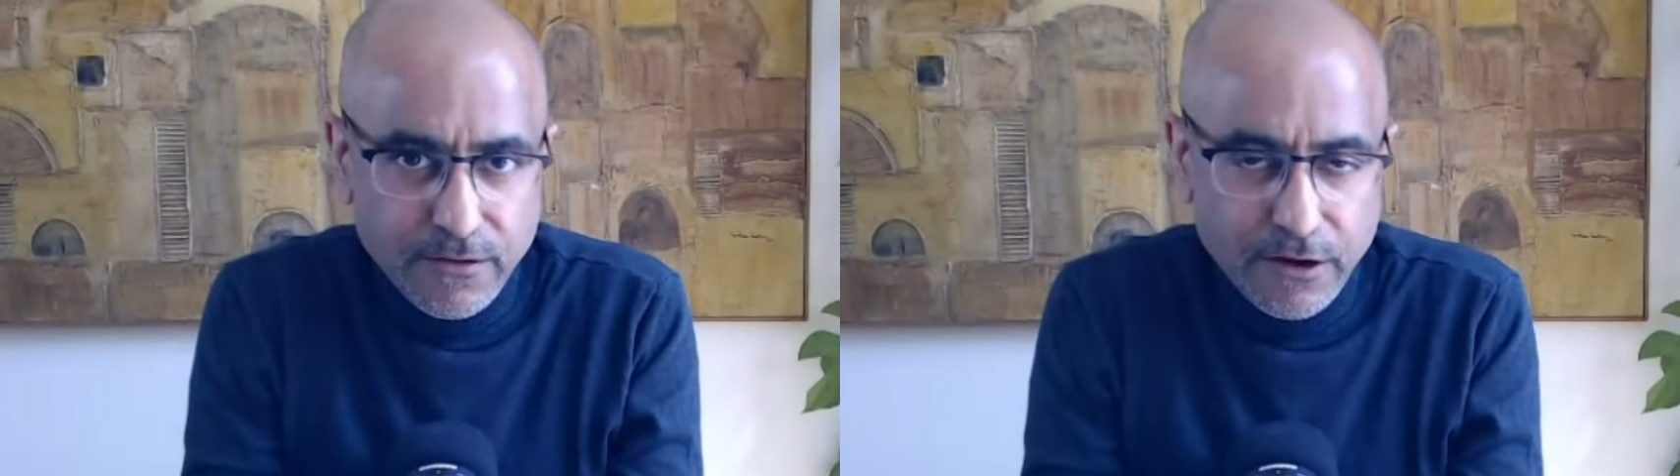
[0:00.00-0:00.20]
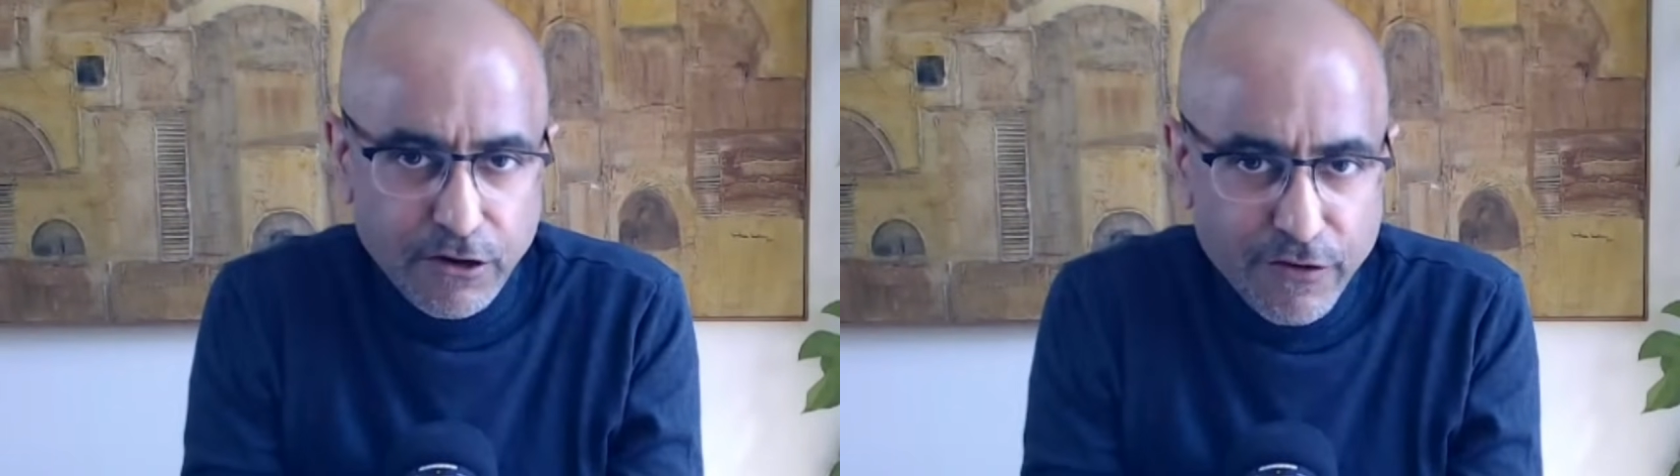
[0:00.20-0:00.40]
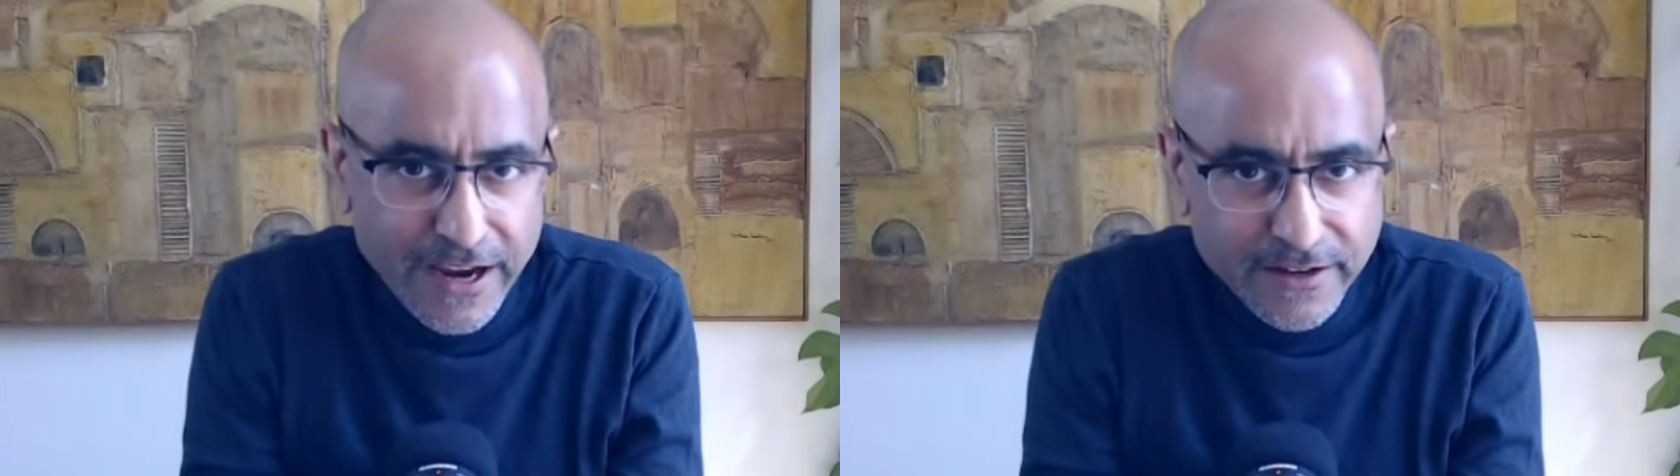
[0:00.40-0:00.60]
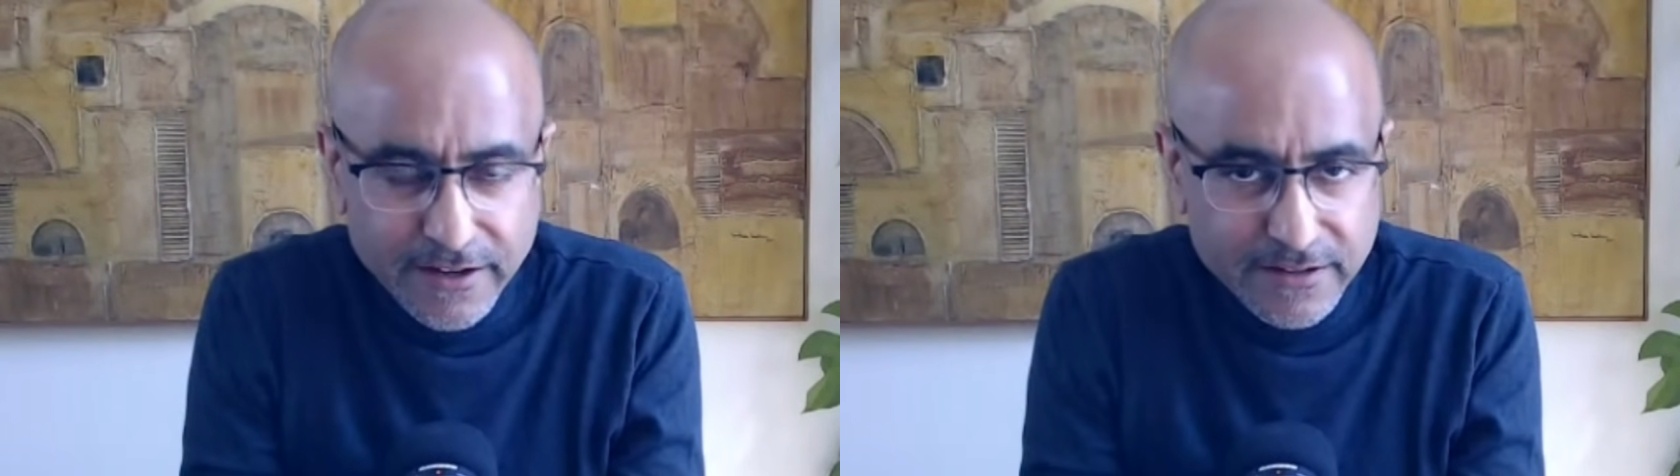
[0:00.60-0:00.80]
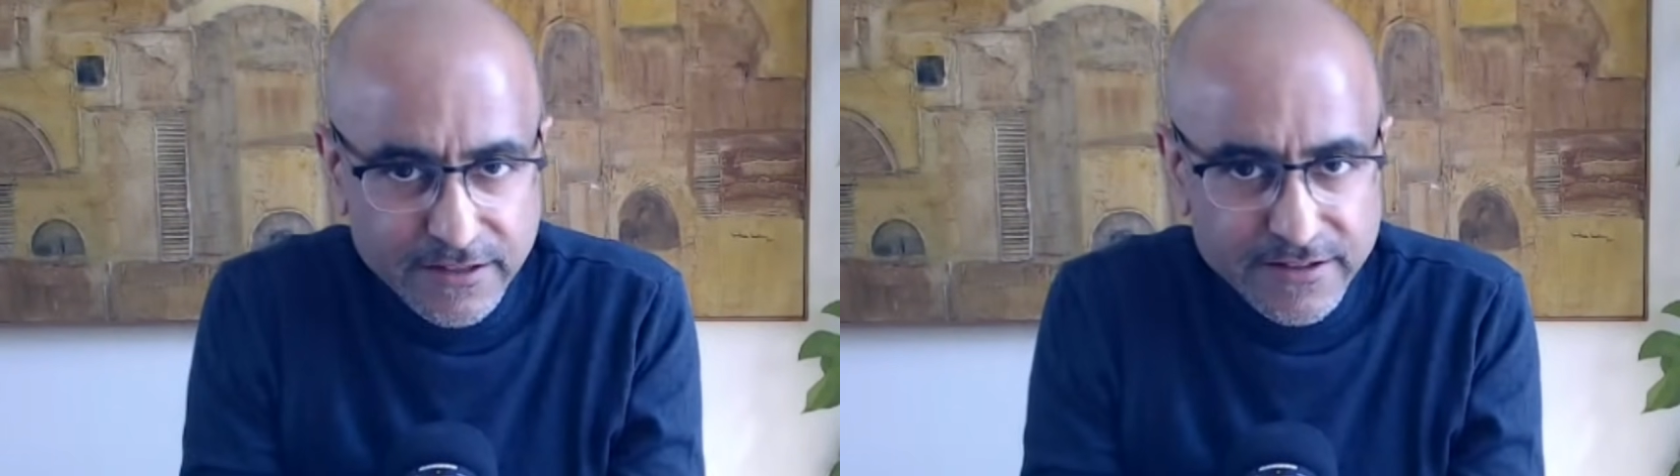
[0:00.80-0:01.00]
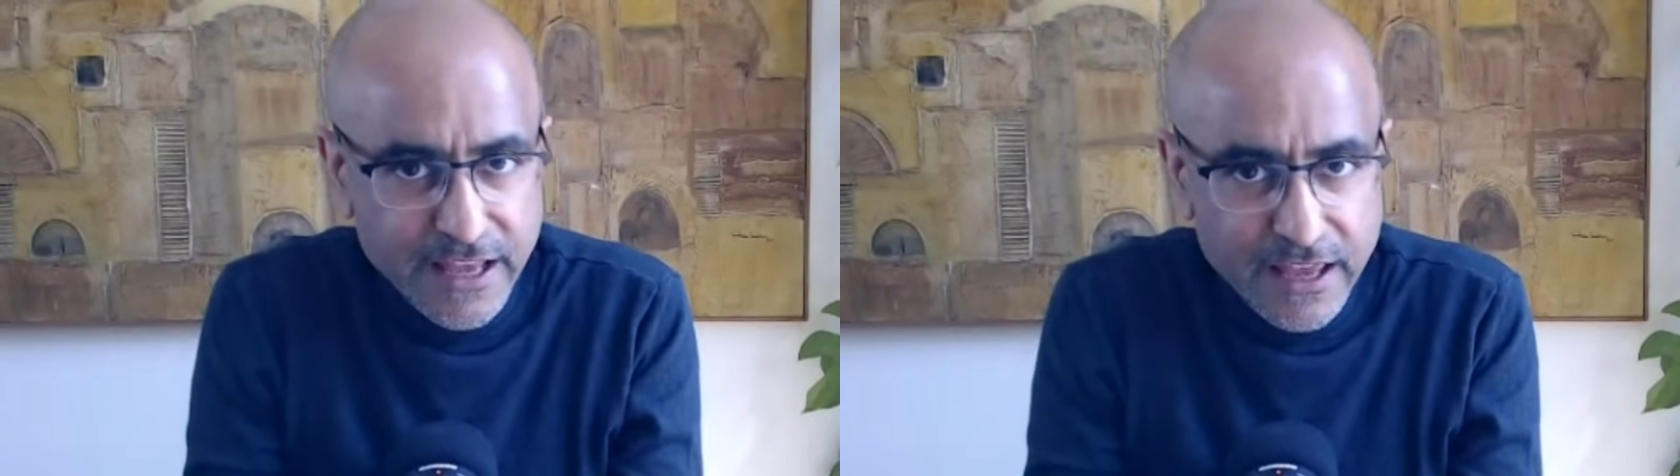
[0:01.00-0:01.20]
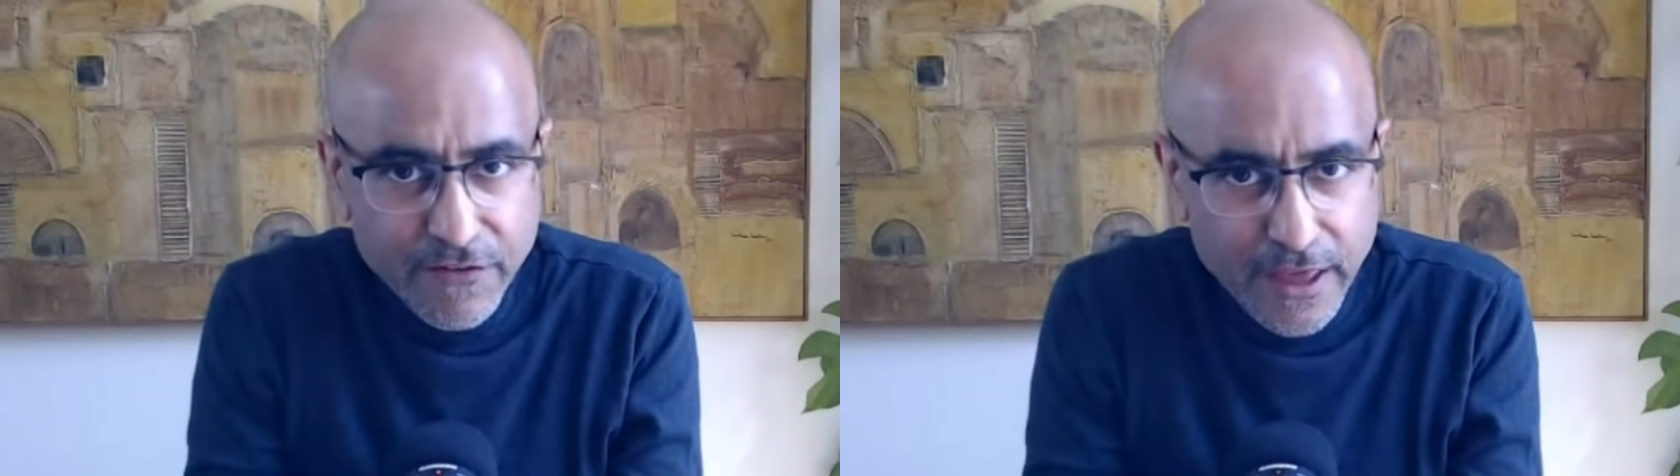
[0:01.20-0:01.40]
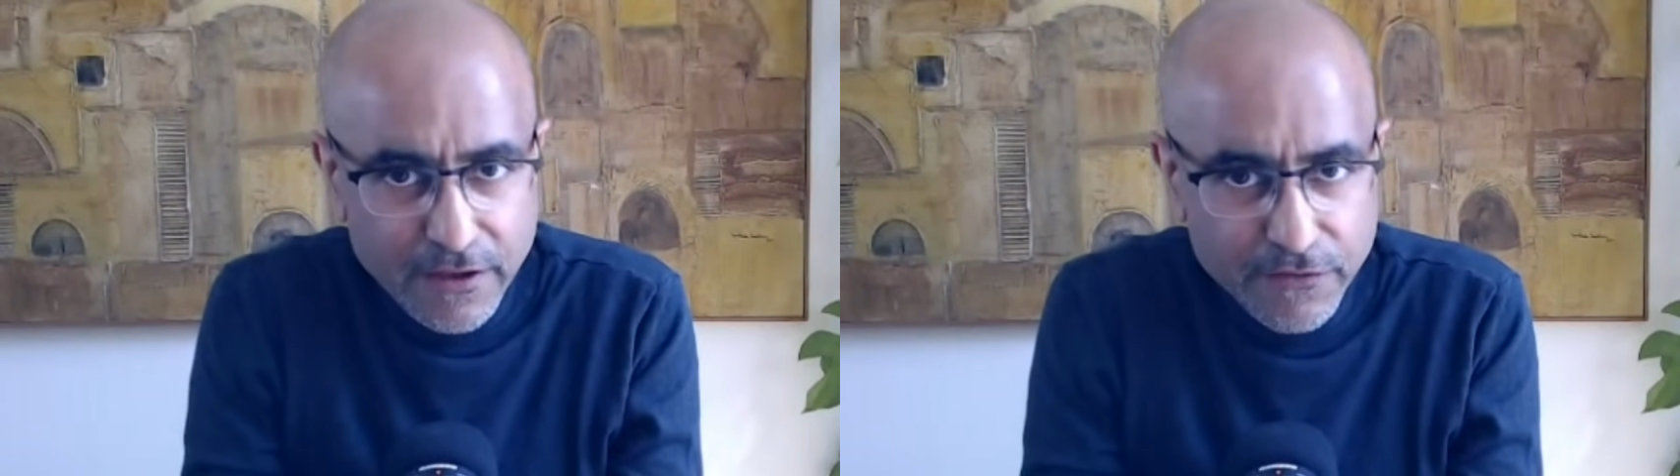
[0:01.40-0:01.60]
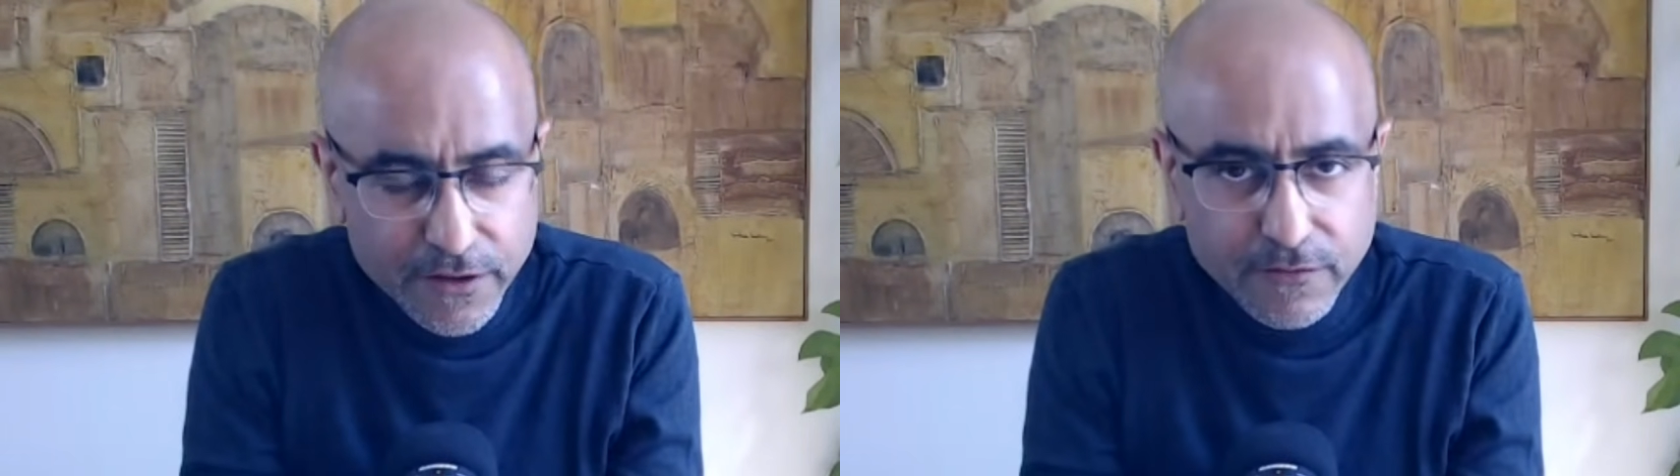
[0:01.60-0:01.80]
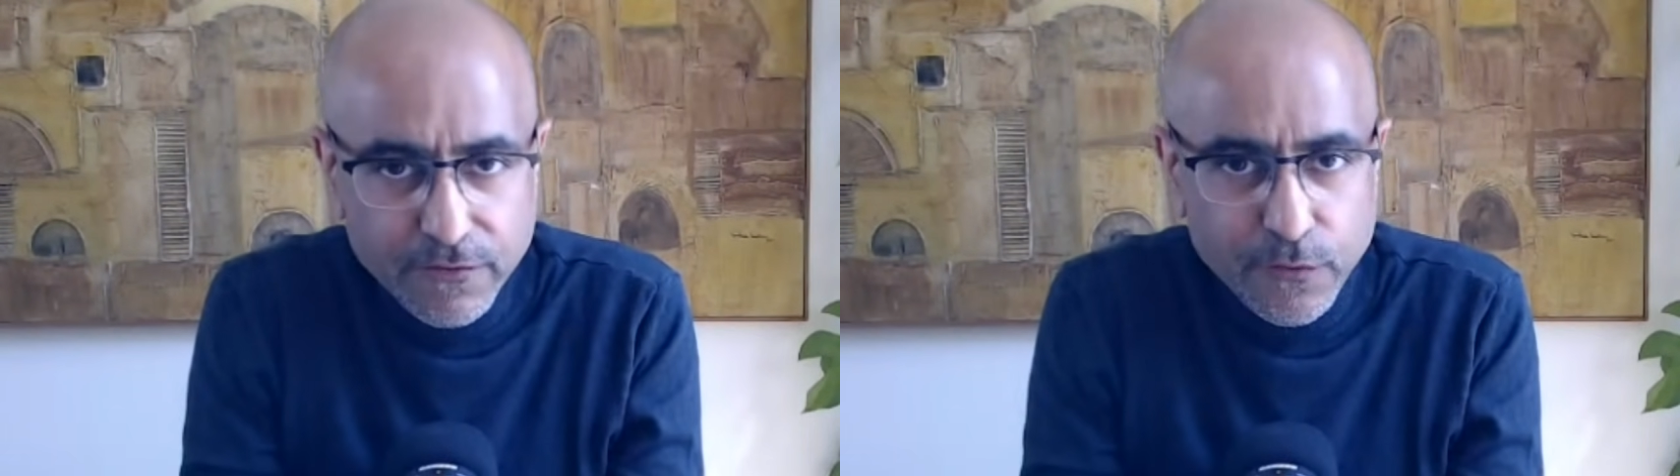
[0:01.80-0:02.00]
created as a safe
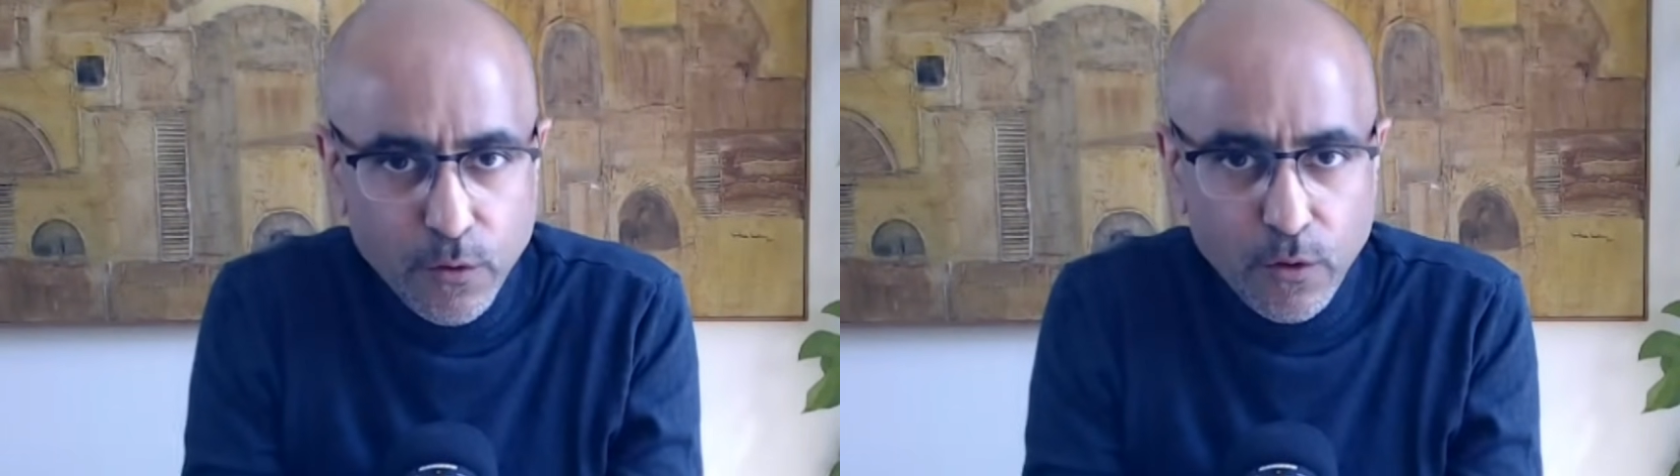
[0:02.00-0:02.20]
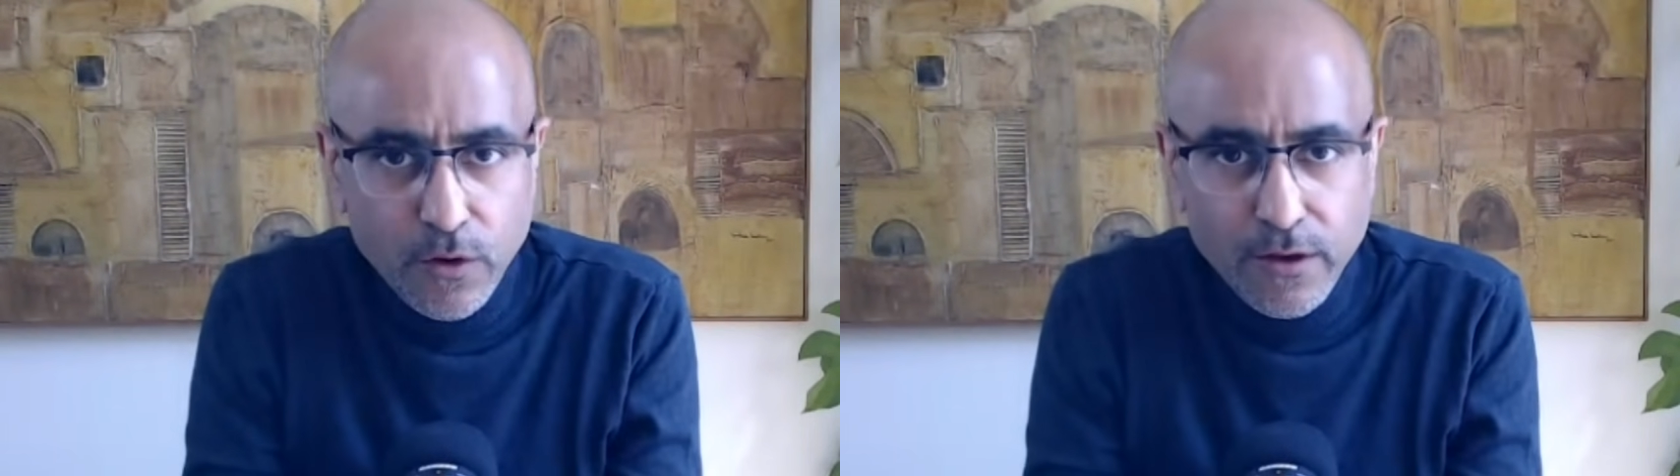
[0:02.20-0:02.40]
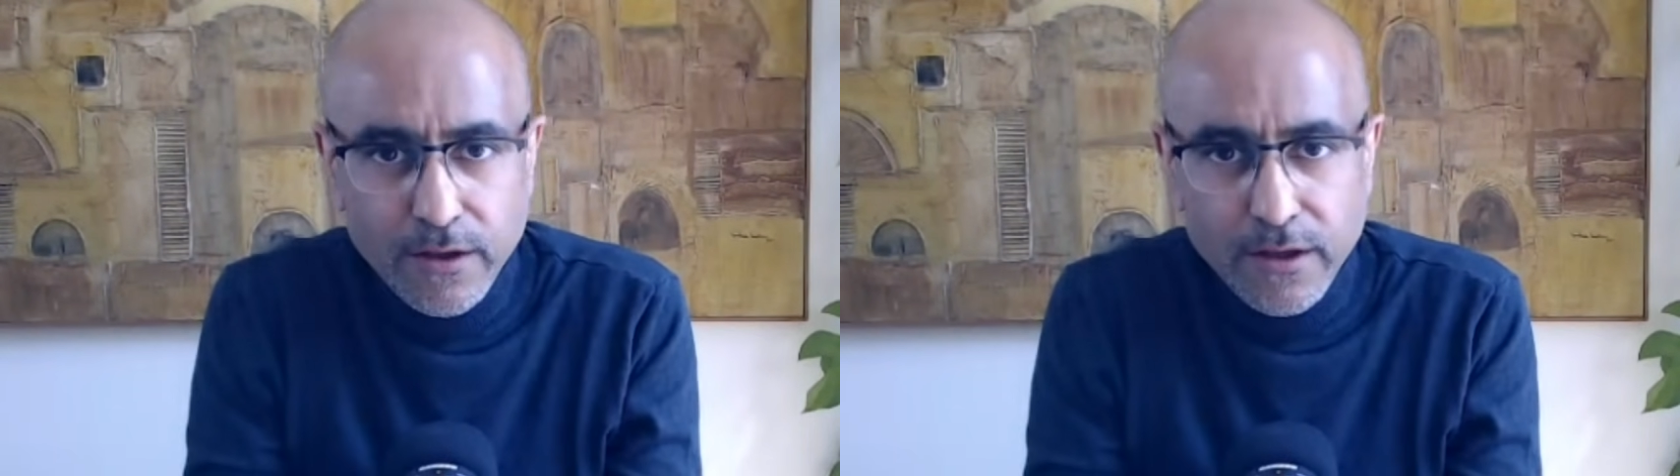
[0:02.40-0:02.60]
haven for